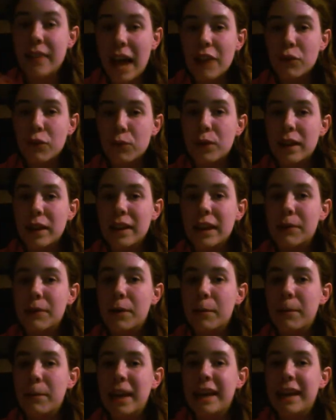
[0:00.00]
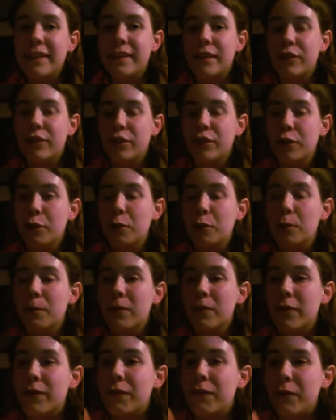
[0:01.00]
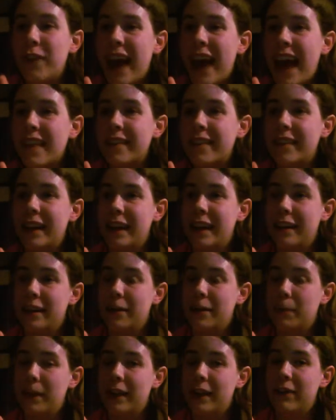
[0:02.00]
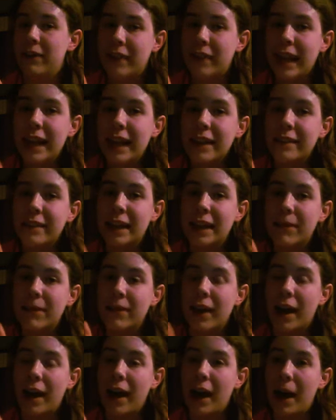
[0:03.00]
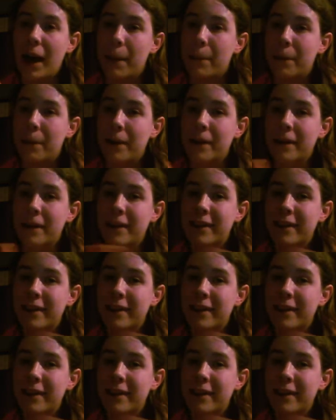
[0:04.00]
That's really what makes the two fascinating to me. If they teamed up,